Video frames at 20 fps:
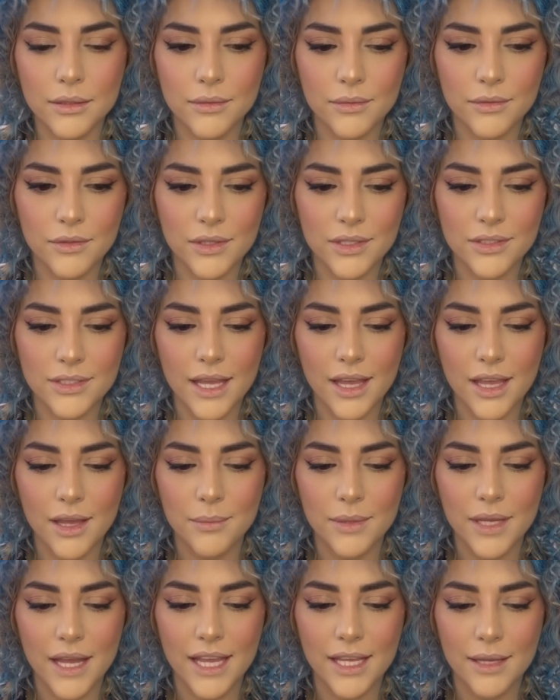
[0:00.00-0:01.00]
First, I'll
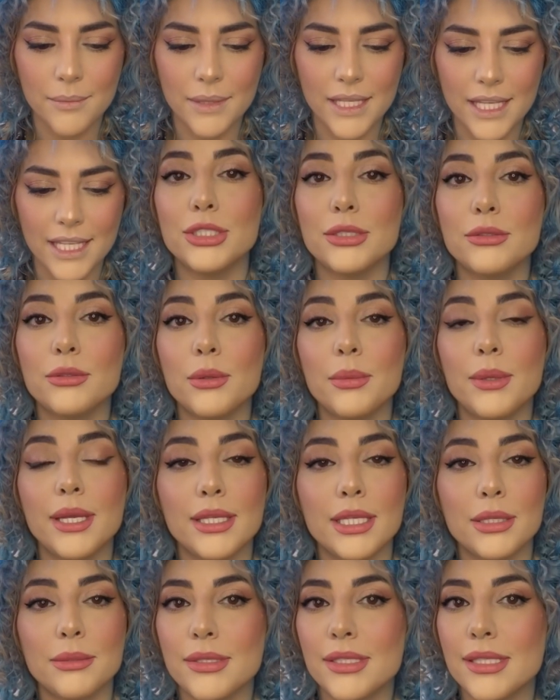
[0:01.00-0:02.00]
apply a base for my
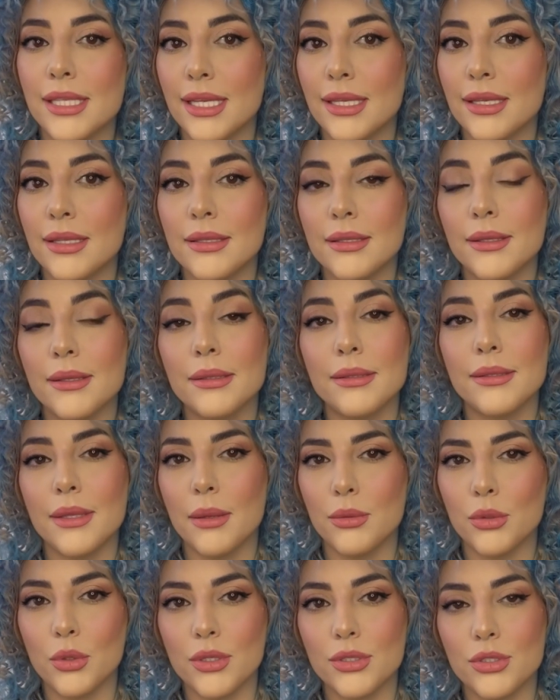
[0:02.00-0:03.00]
lipstick.
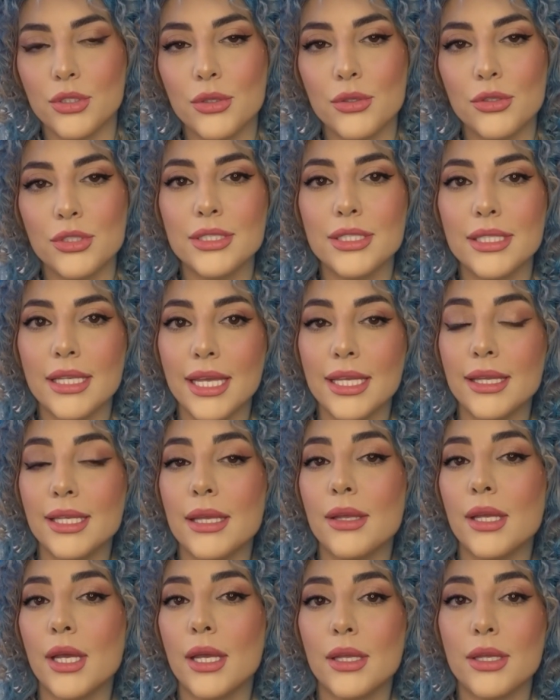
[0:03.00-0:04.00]
I'm going to use a slightly
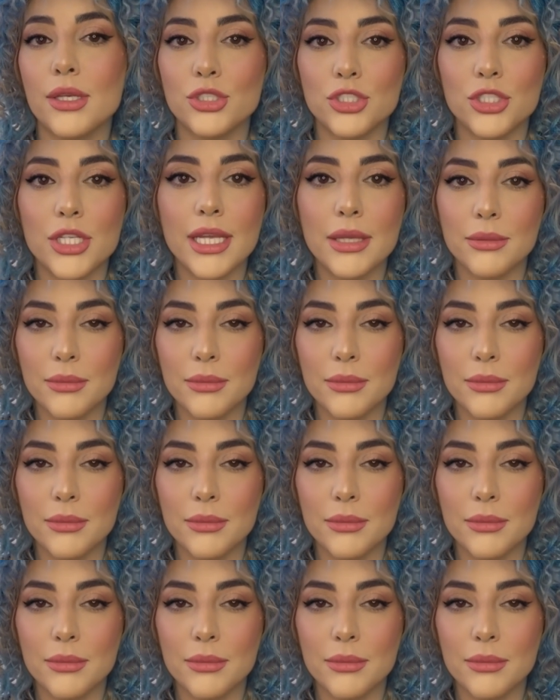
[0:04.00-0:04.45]
darker shade